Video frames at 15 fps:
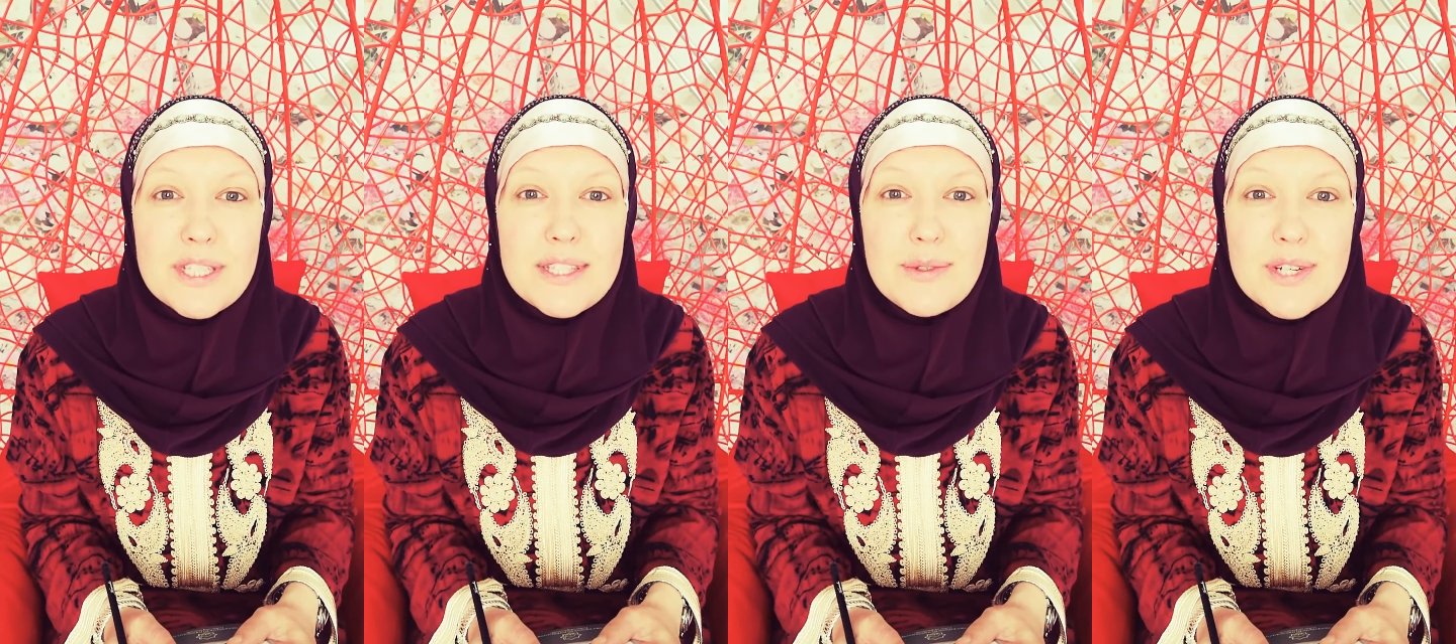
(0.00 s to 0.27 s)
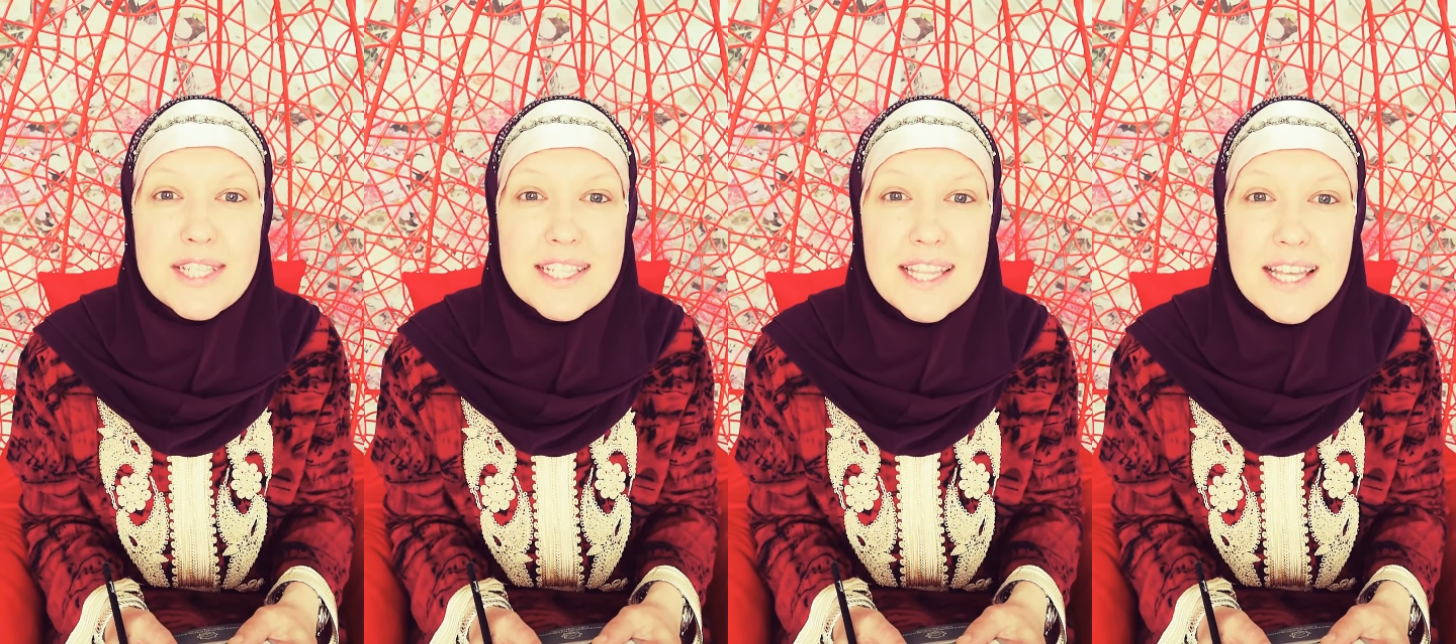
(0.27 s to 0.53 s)
the
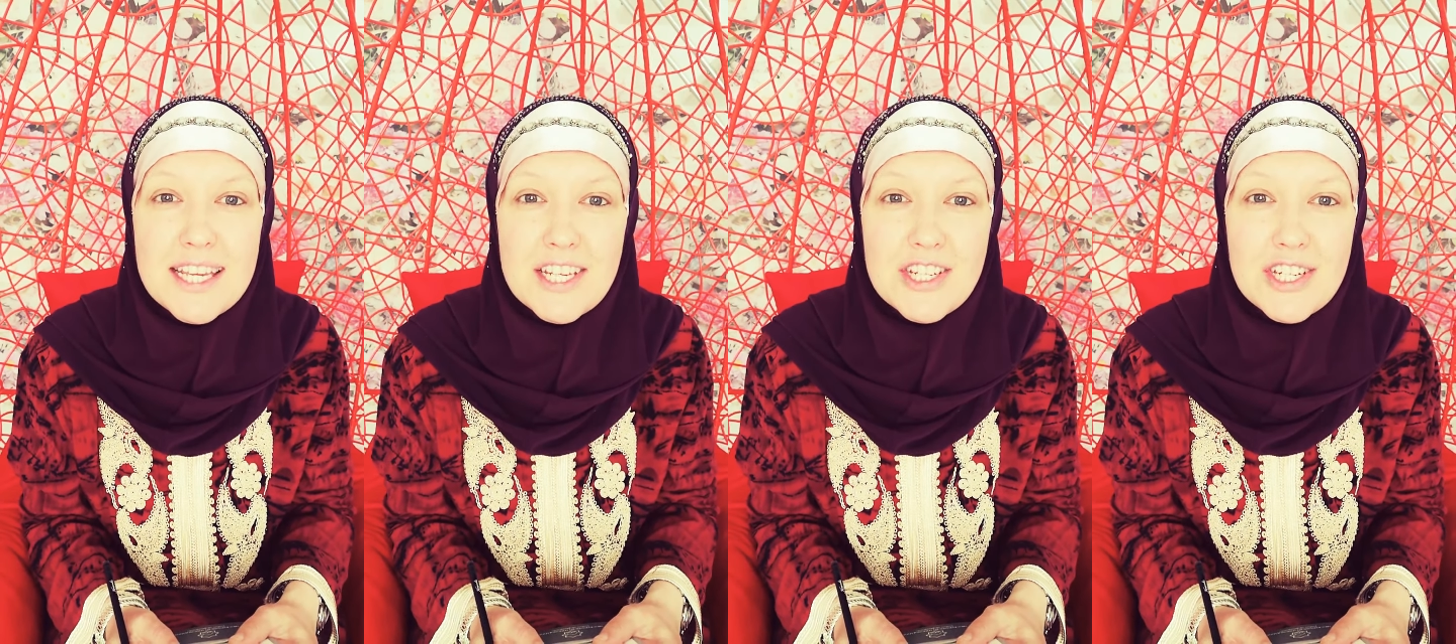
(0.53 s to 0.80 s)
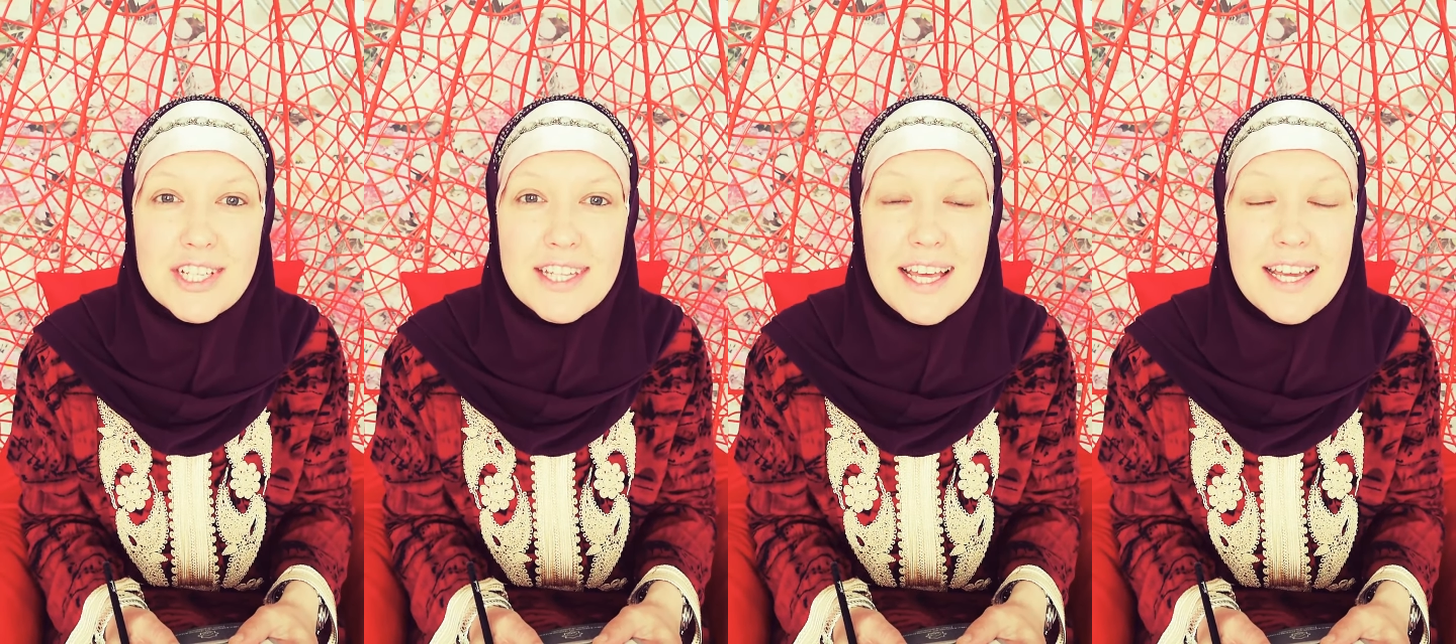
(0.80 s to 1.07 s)

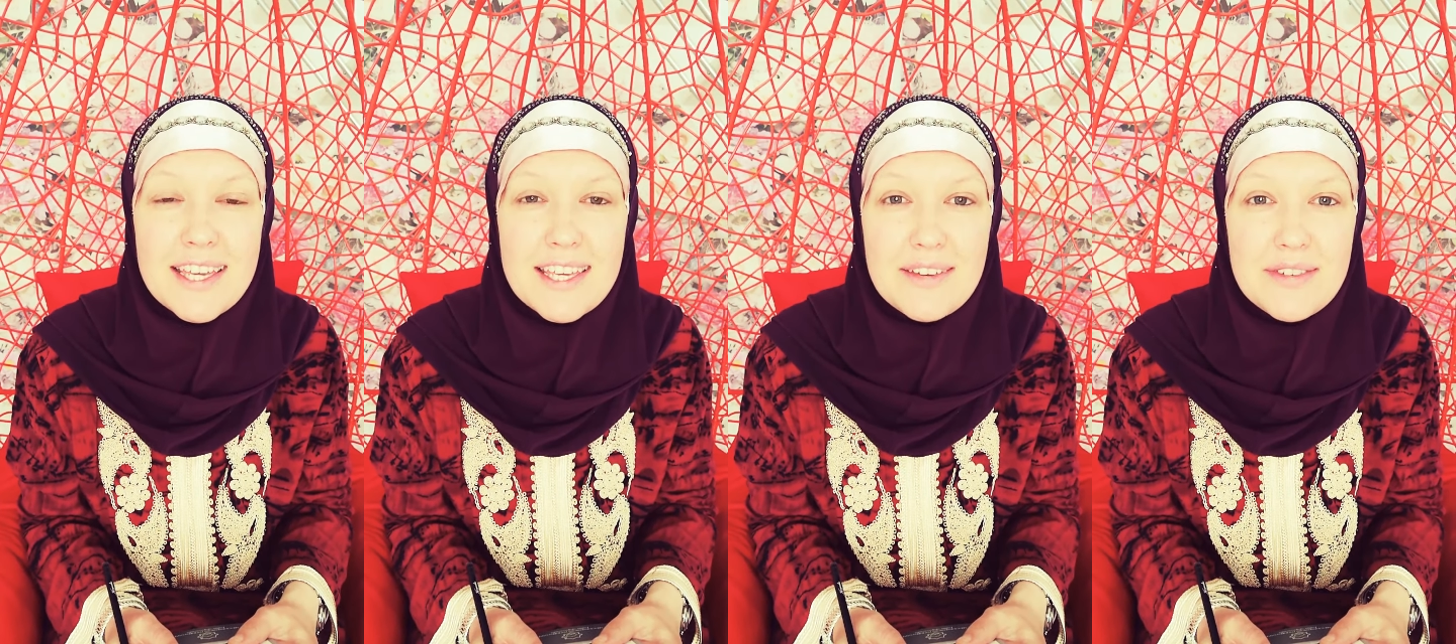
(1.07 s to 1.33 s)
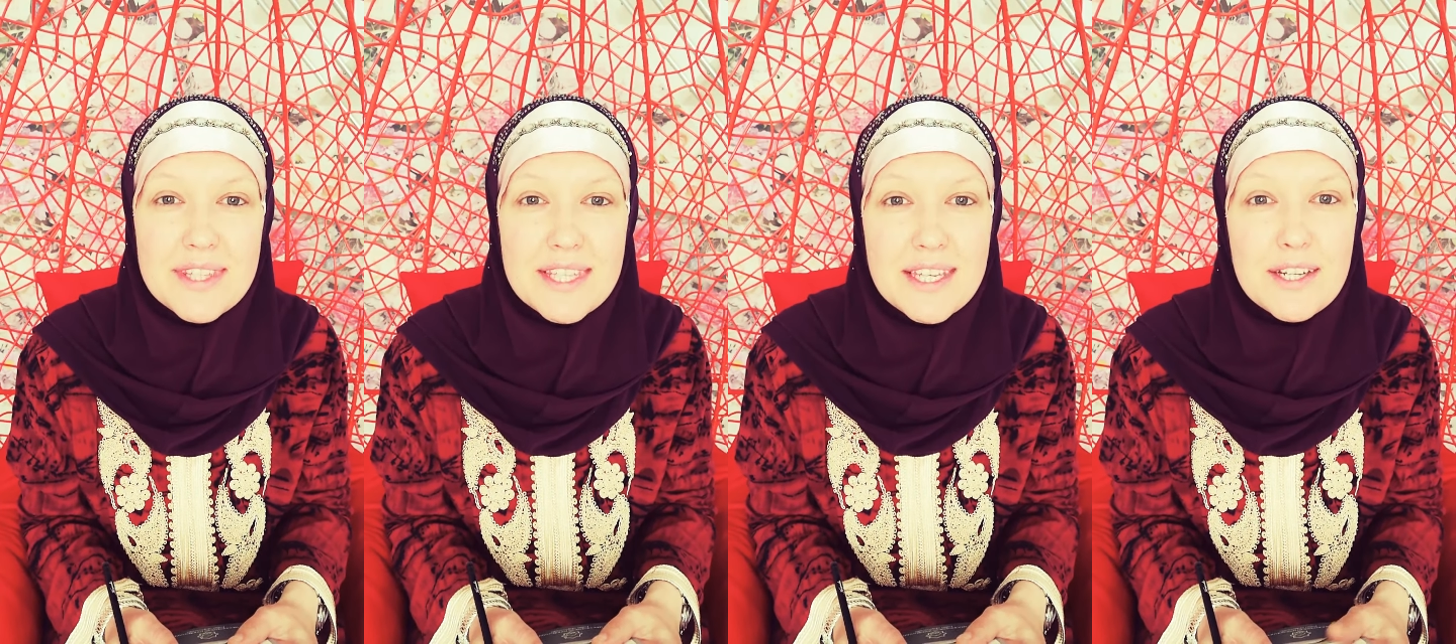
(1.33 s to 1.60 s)
translation, I have it